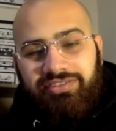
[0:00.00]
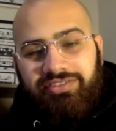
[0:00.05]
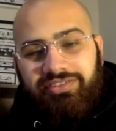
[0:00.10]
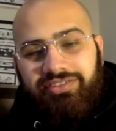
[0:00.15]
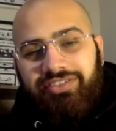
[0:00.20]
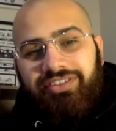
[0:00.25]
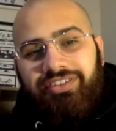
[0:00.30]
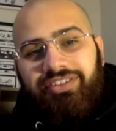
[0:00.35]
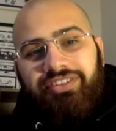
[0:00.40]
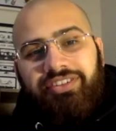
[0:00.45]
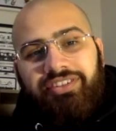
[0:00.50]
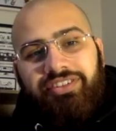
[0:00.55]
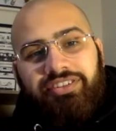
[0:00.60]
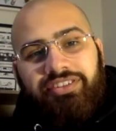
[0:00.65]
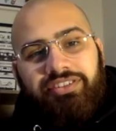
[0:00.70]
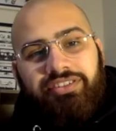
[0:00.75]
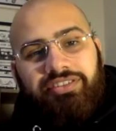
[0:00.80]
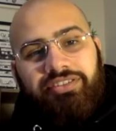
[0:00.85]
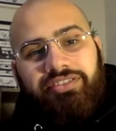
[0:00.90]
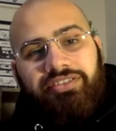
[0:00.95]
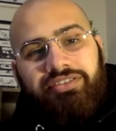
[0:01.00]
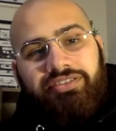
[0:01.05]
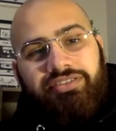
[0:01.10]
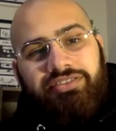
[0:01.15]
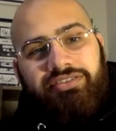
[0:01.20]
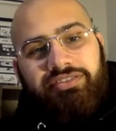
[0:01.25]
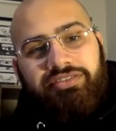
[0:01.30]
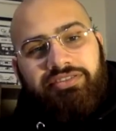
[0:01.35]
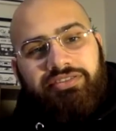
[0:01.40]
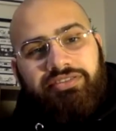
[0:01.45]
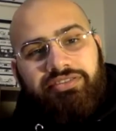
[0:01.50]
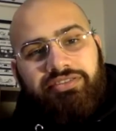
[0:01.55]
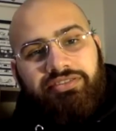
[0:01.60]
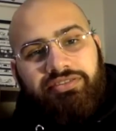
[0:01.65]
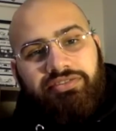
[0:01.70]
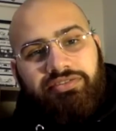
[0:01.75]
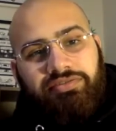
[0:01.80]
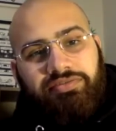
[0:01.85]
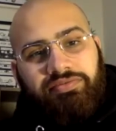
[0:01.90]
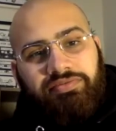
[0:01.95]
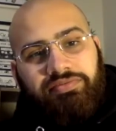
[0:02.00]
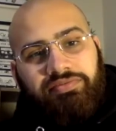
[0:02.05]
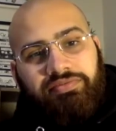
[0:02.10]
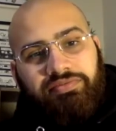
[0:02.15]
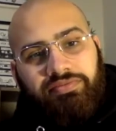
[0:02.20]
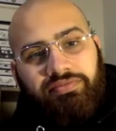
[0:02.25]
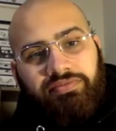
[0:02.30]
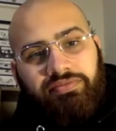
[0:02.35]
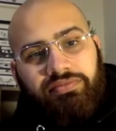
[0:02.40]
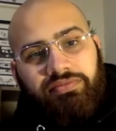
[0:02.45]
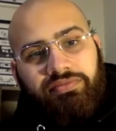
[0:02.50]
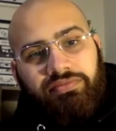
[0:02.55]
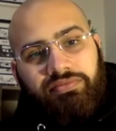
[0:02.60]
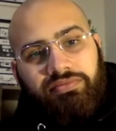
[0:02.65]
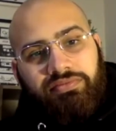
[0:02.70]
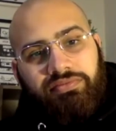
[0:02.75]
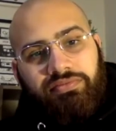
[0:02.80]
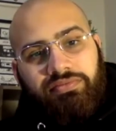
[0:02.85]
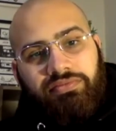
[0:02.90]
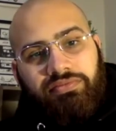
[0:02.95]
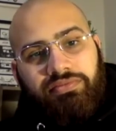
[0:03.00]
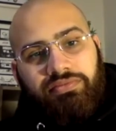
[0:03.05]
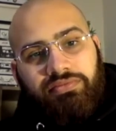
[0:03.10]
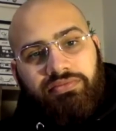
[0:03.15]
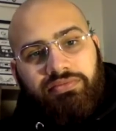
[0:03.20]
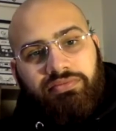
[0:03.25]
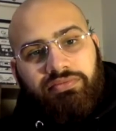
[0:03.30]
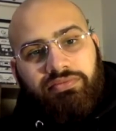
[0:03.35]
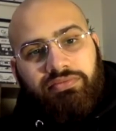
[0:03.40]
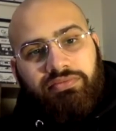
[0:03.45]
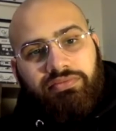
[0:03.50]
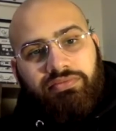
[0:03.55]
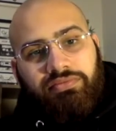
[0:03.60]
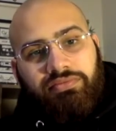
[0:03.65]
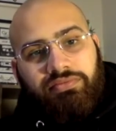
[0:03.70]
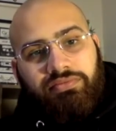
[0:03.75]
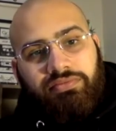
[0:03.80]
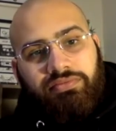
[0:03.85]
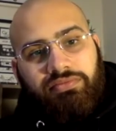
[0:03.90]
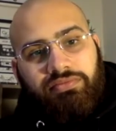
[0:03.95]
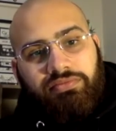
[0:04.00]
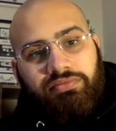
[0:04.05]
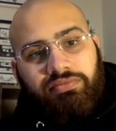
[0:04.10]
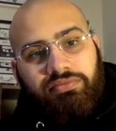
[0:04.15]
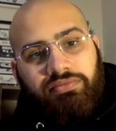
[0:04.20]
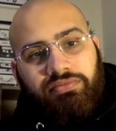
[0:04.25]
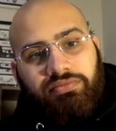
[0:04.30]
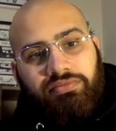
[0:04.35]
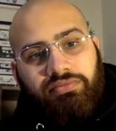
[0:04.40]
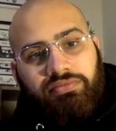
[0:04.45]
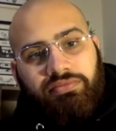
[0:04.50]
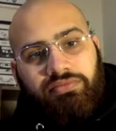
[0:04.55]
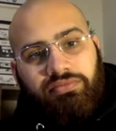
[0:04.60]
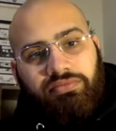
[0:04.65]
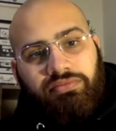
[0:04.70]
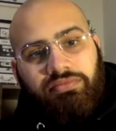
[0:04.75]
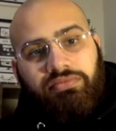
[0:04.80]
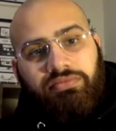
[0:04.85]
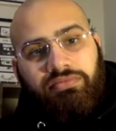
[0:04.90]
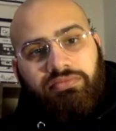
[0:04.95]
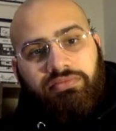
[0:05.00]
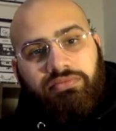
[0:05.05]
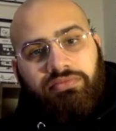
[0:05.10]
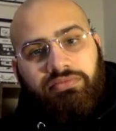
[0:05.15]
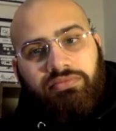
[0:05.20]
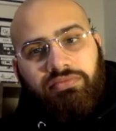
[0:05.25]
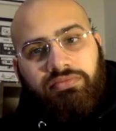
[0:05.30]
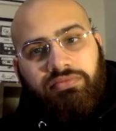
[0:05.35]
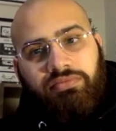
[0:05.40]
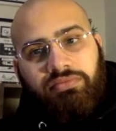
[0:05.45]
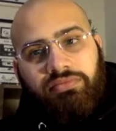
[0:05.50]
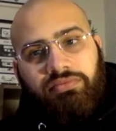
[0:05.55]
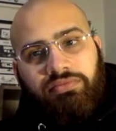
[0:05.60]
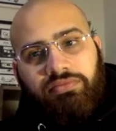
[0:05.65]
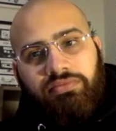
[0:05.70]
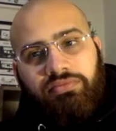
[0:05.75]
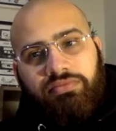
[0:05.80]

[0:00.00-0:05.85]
(not speaking)